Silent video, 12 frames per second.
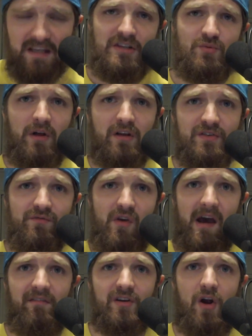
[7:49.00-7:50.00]
As well as, if you
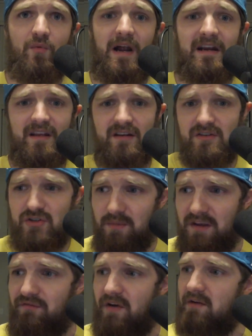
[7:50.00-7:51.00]
haven't already, do
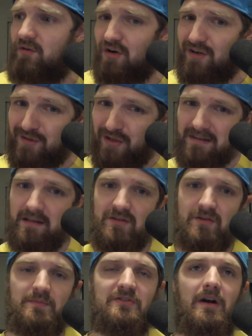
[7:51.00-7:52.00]
me a favor, click the
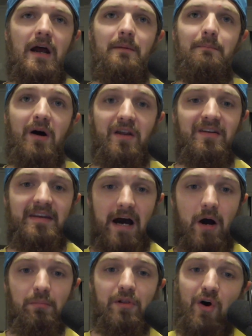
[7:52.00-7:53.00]
subscribe button
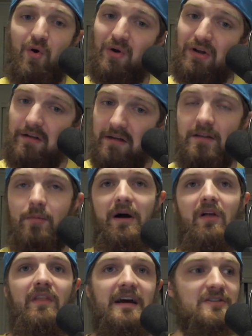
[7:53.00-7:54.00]
down below, click the
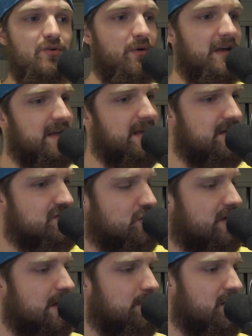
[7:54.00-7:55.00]
bell next to it. It gives you
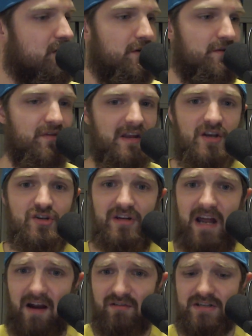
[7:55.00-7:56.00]
an email notification
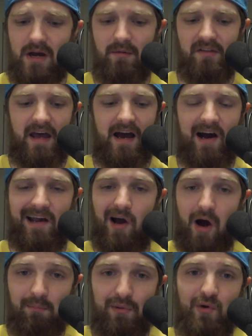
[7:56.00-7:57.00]
every time that I
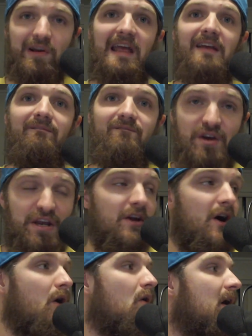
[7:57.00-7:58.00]
upload a
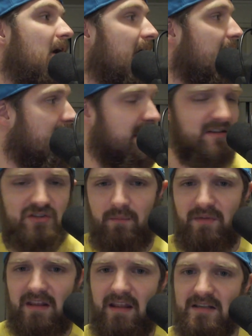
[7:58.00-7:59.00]
video. And
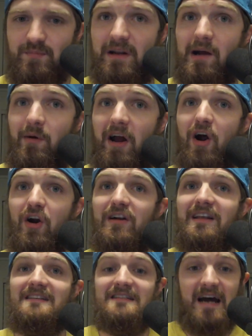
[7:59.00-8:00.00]
something that's been on my heart
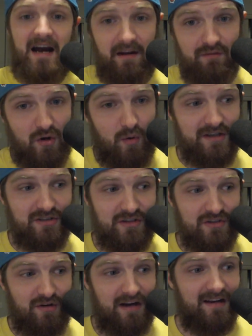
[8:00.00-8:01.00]
is not every question
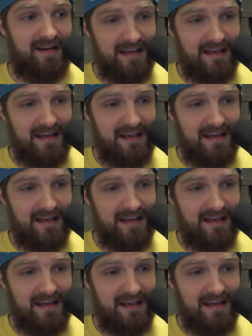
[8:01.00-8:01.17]
is created